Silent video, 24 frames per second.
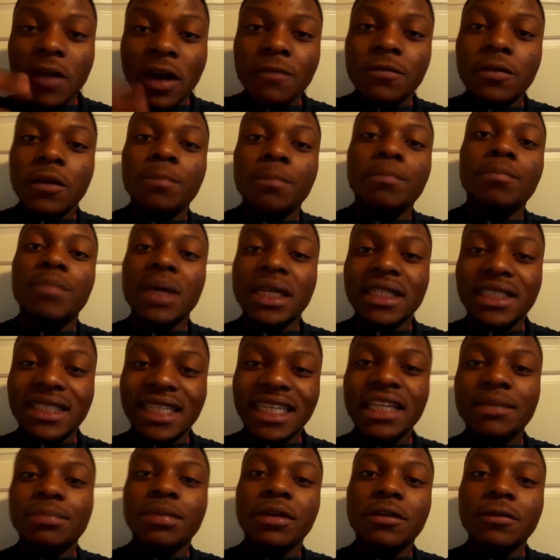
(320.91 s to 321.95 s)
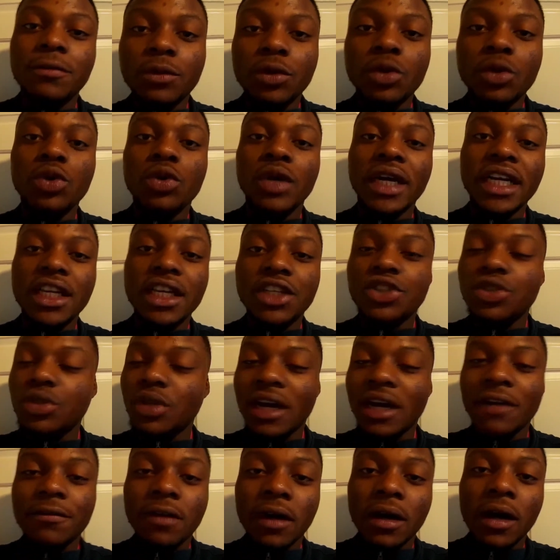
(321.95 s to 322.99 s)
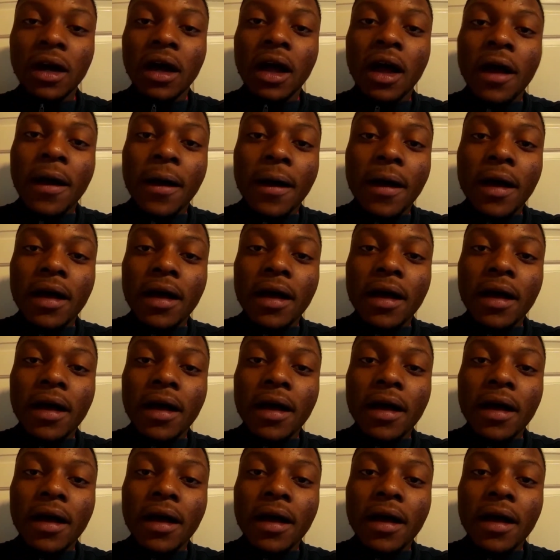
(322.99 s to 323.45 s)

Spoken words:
If you have a bit deeper full range, you have a